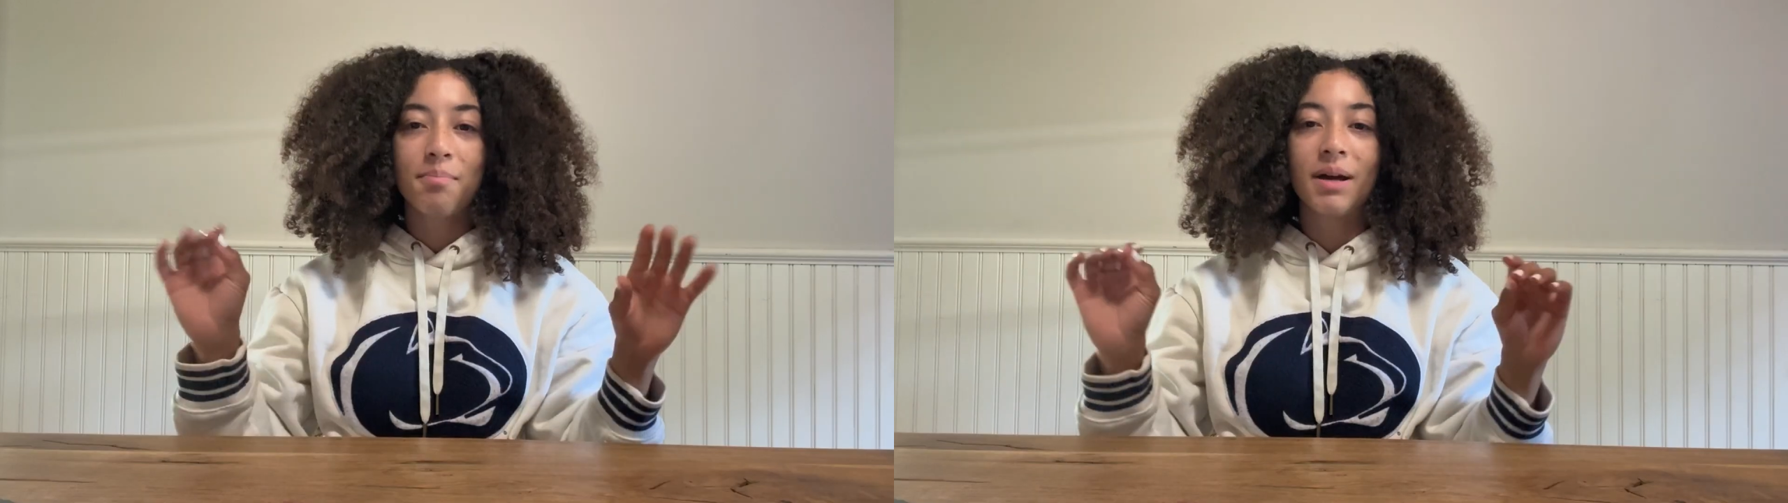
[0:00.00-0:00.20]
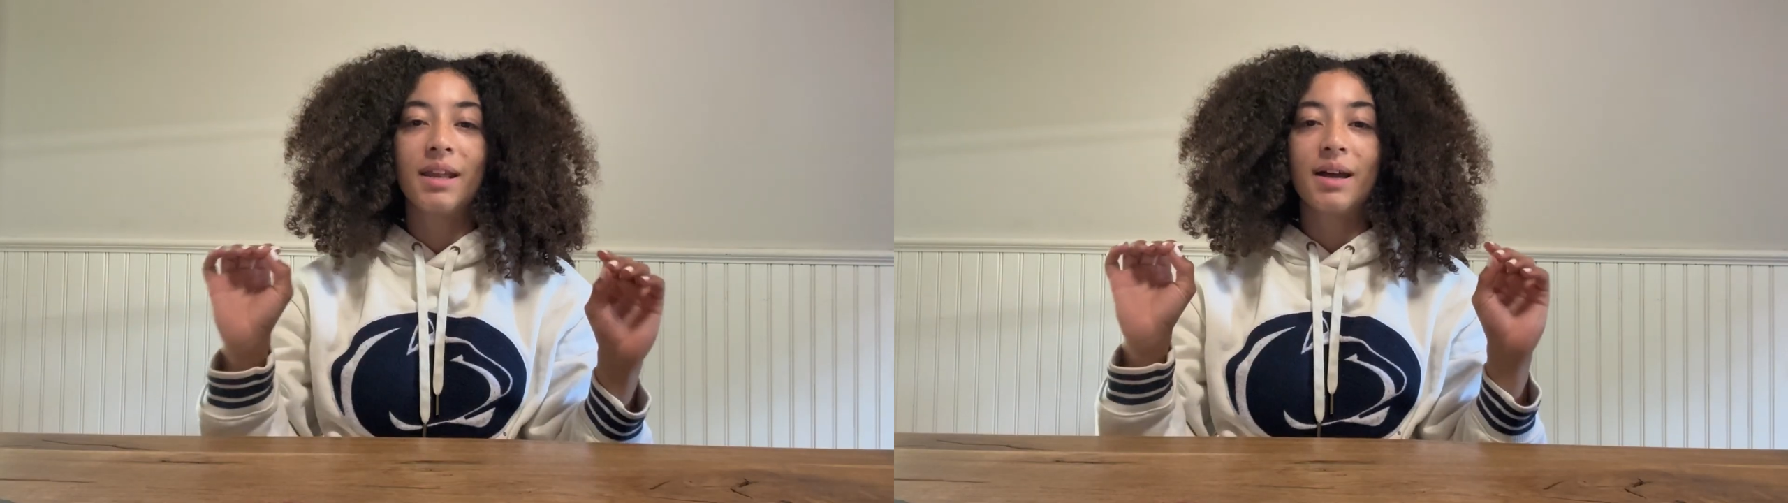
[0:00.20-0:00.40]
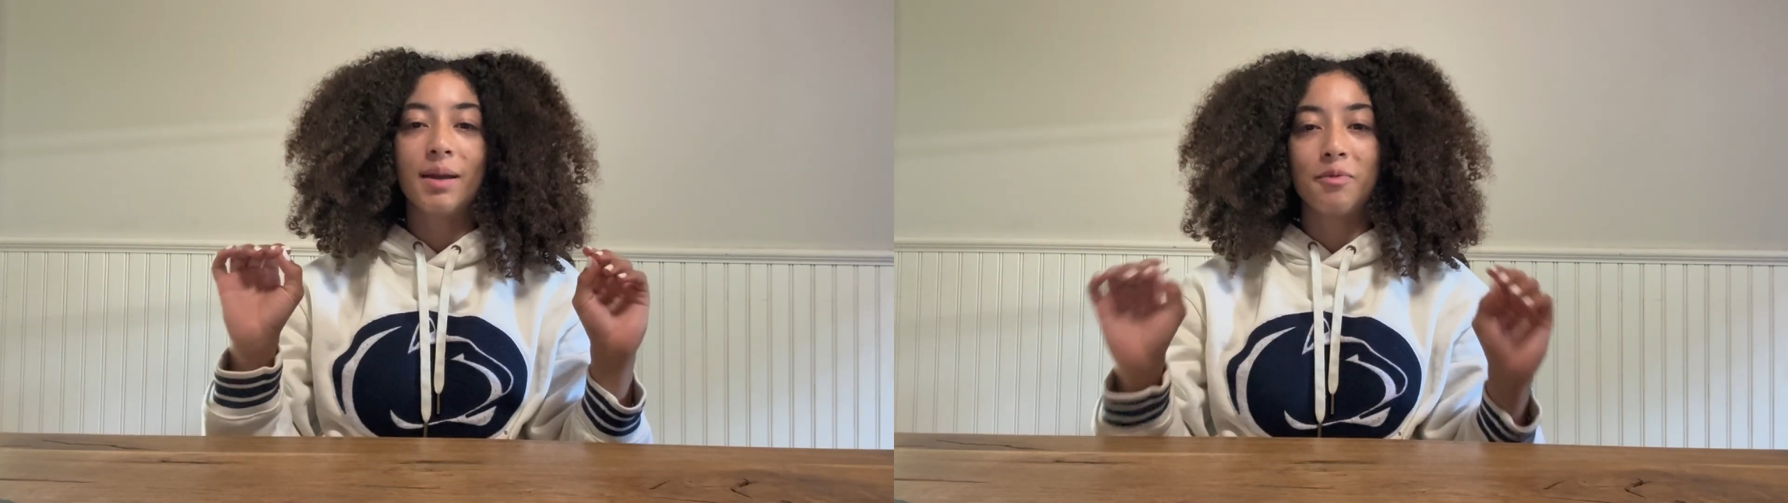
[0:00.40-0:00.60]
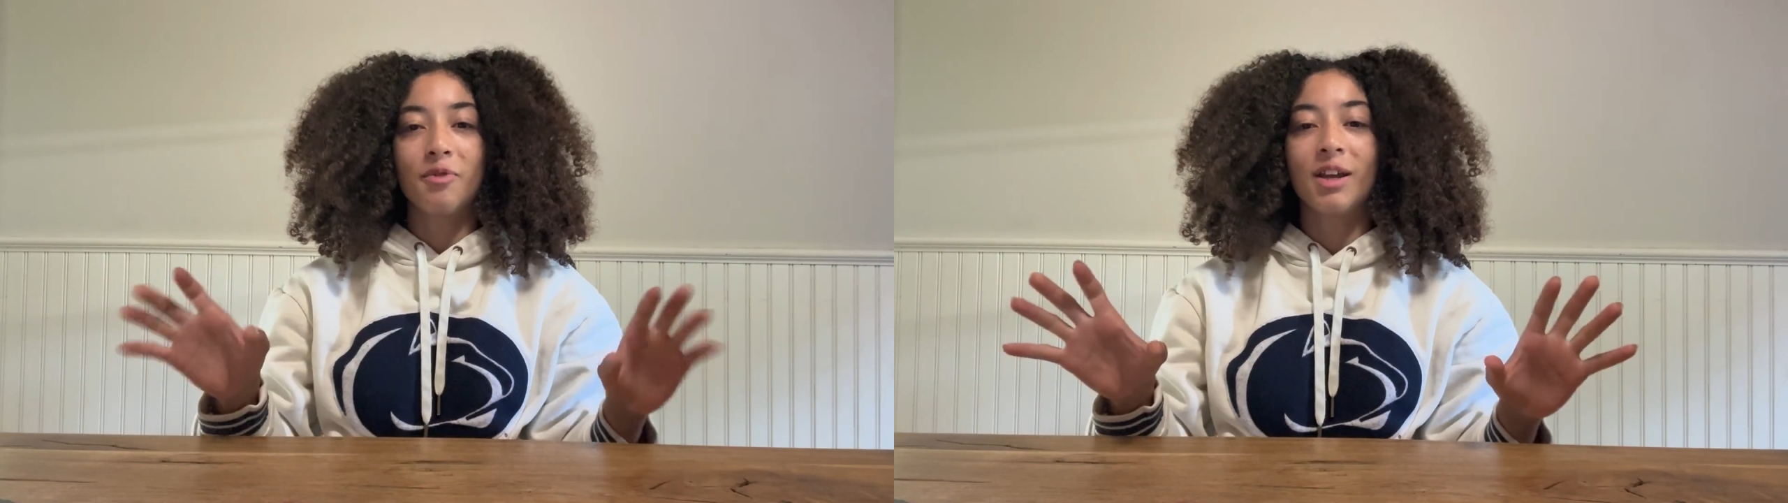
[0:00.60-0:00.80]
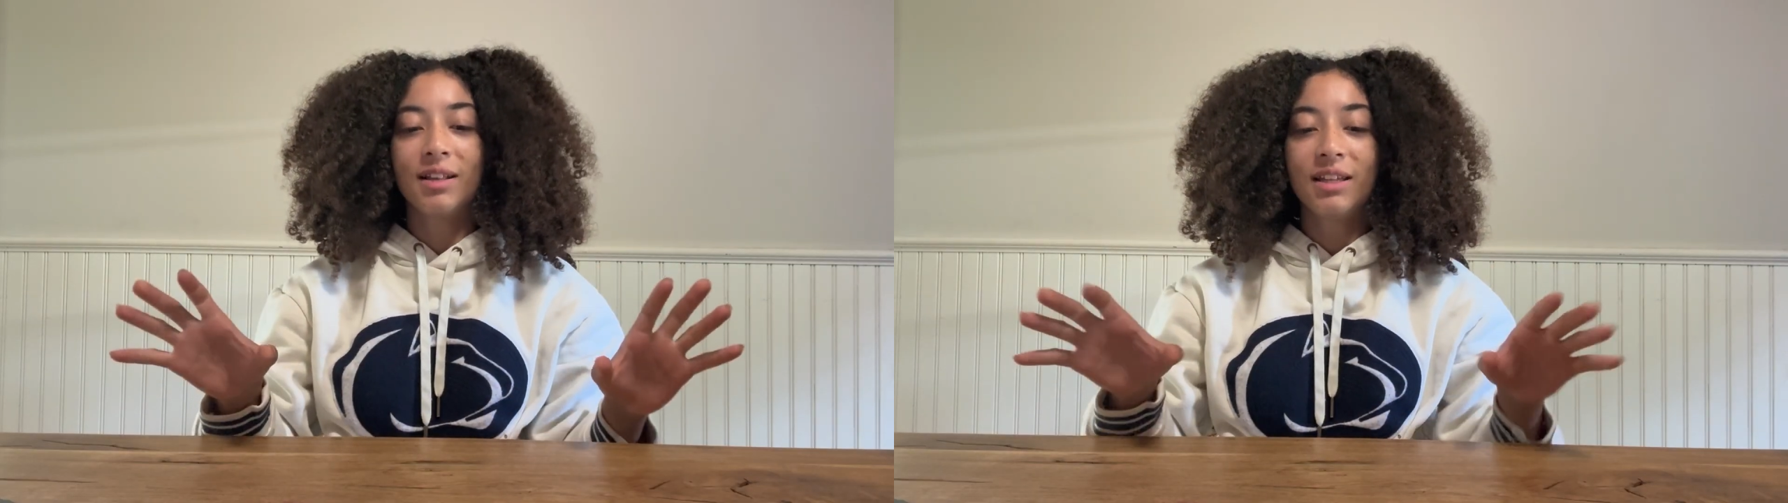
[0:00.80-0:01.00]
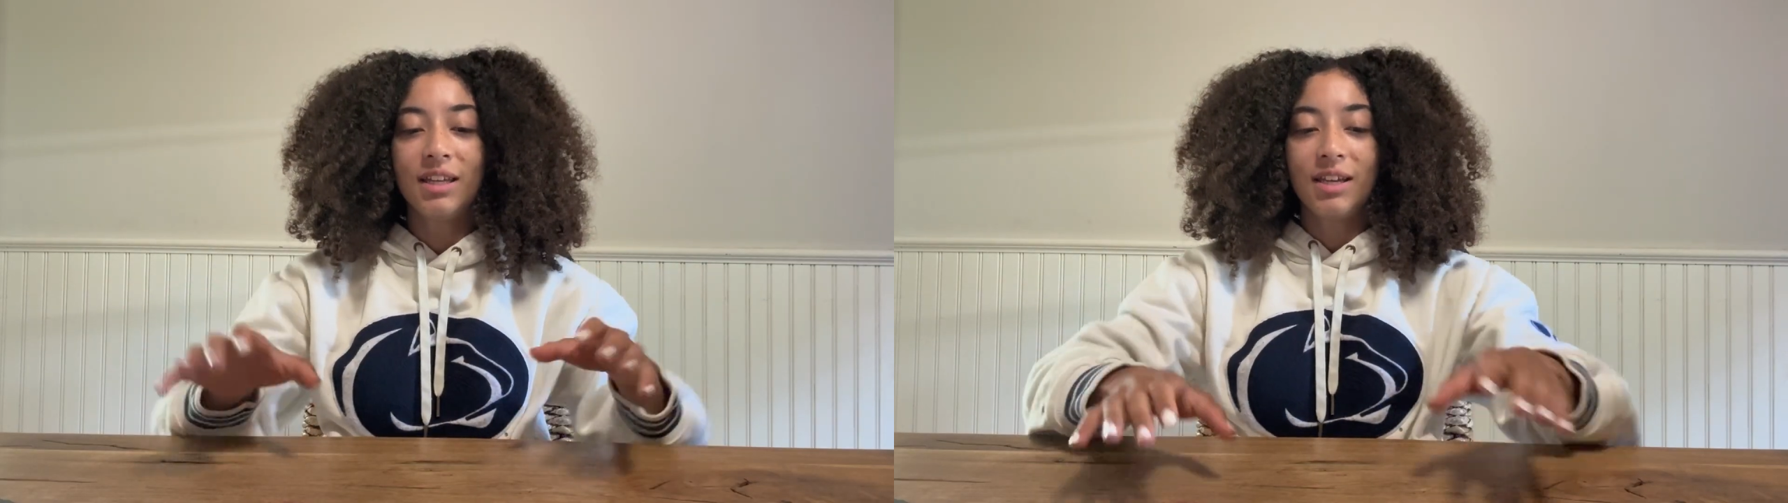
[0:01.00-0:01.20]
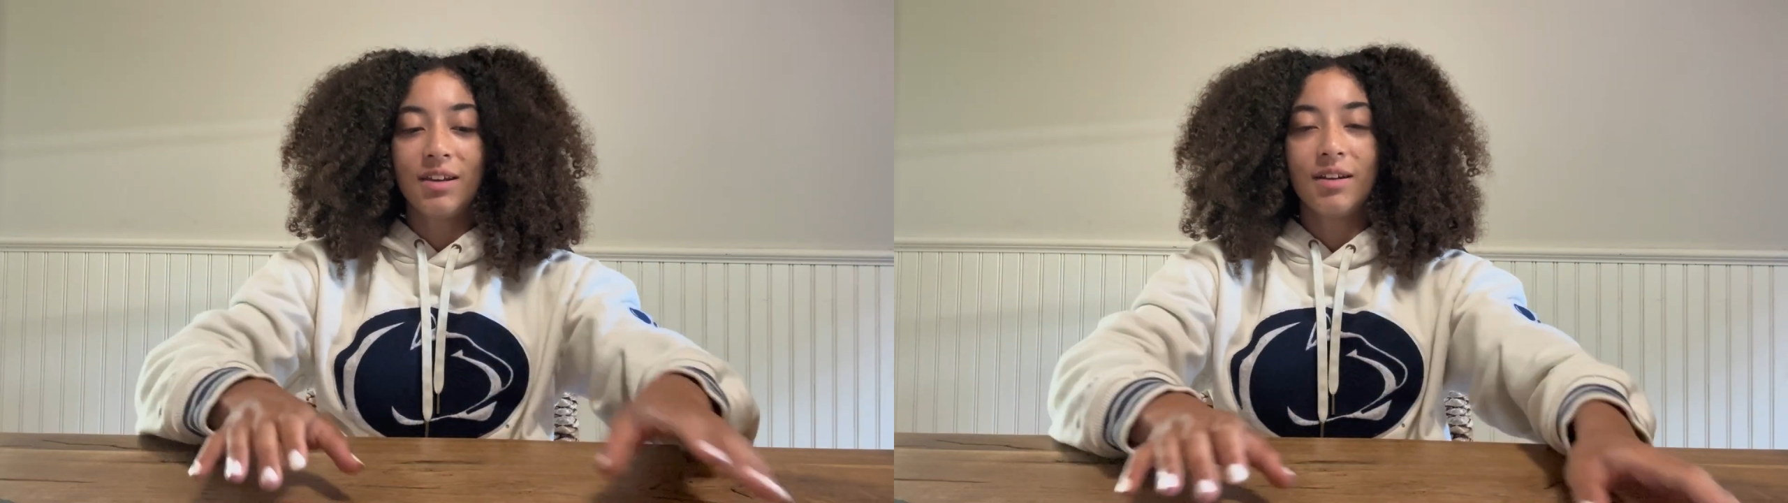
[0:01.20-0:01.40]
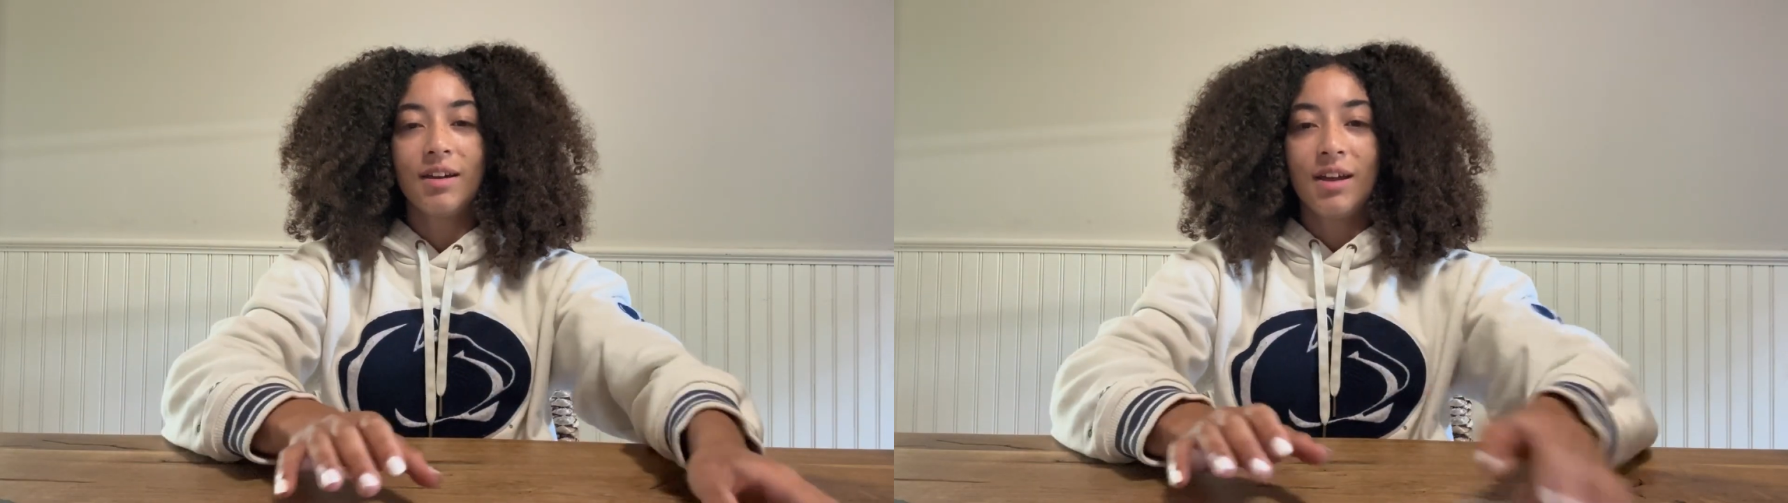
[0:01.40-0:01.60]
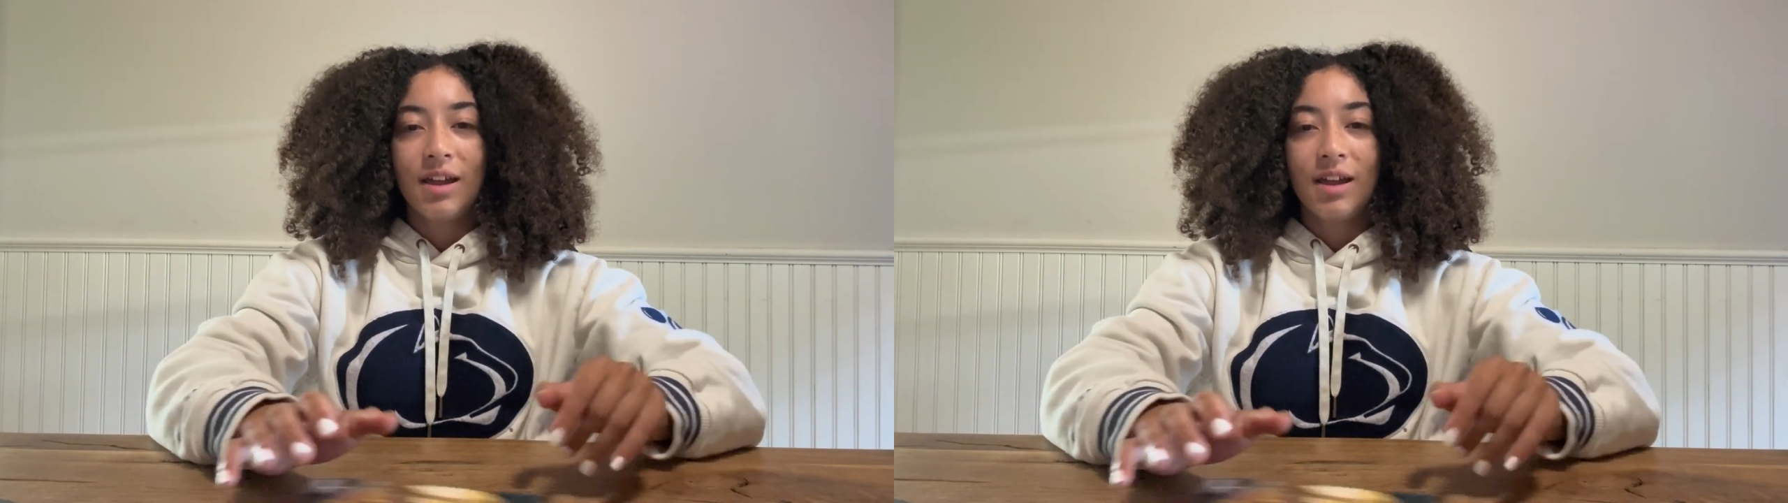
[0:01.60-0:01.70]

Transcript: but I'm finally here